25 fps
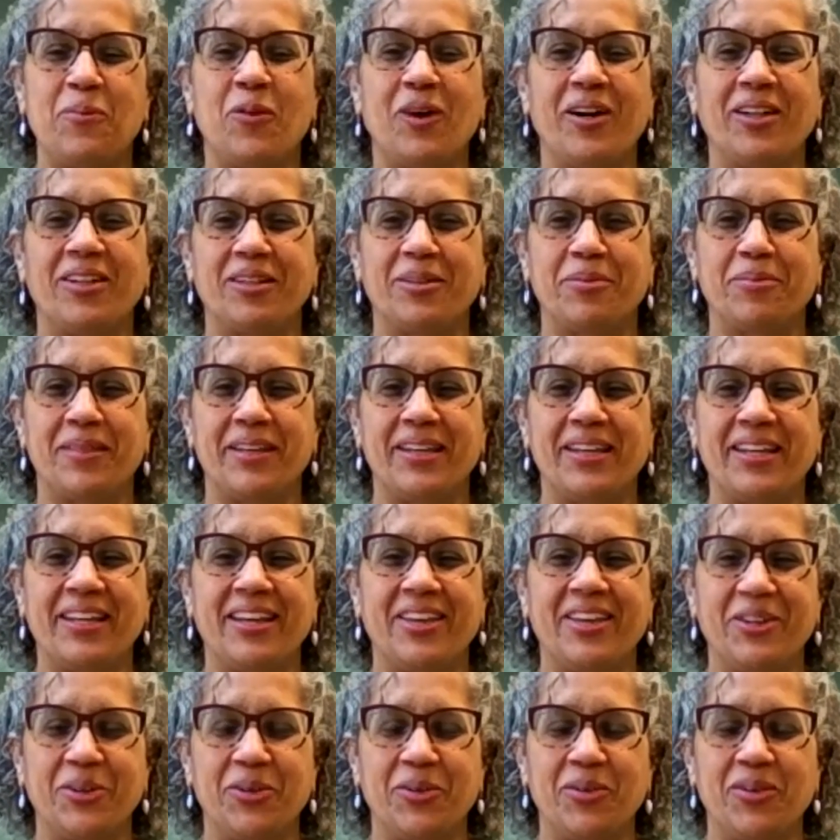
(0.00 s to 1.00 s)
welcoming
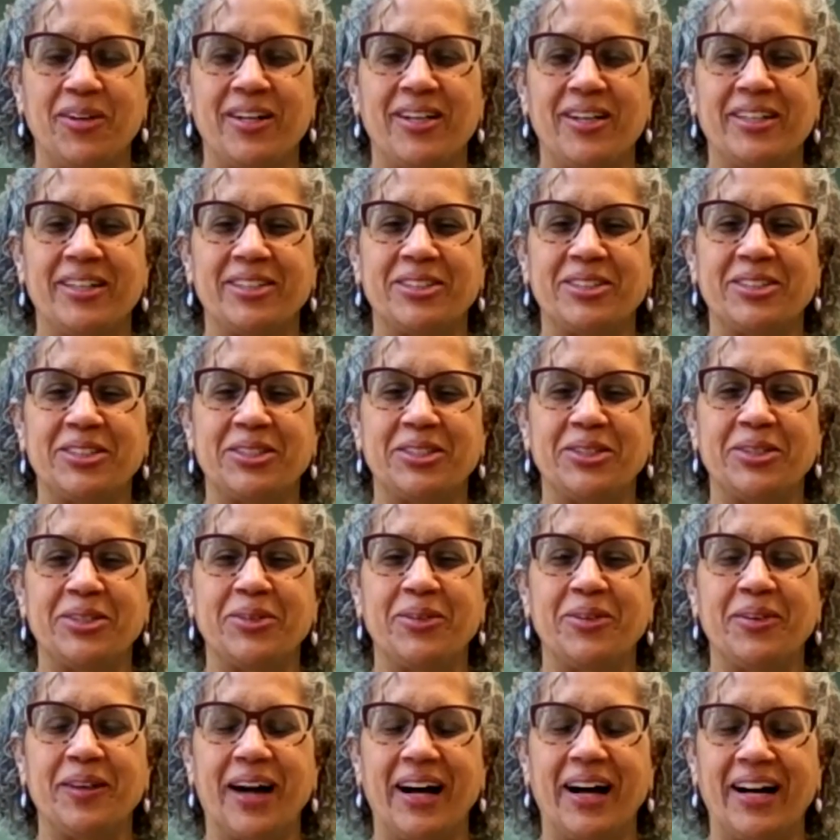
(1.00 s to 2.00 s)
you all
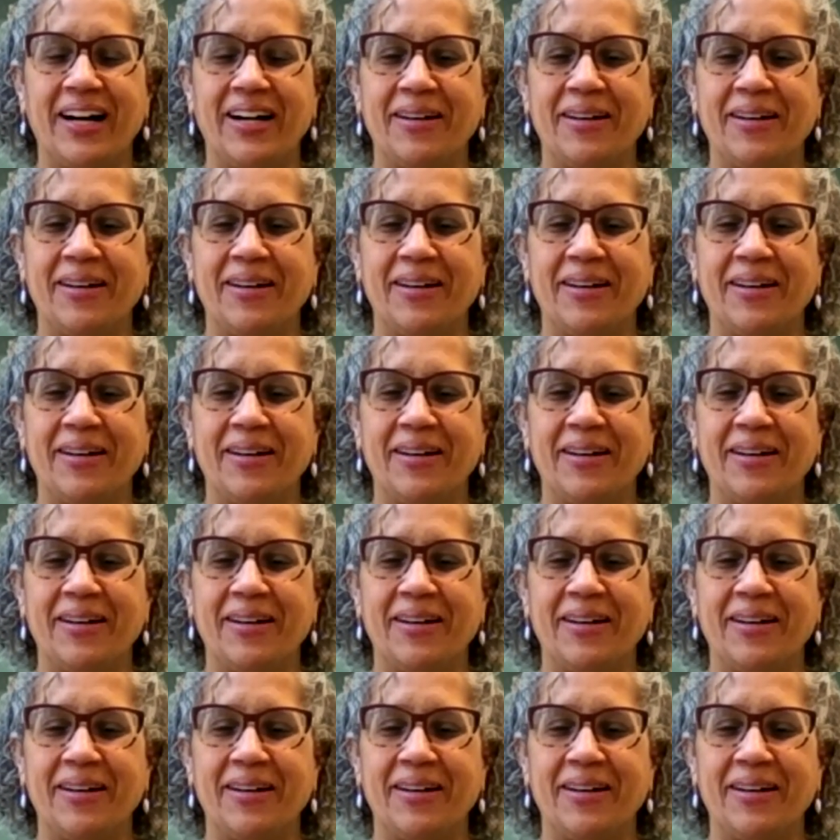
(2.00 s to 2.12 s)
to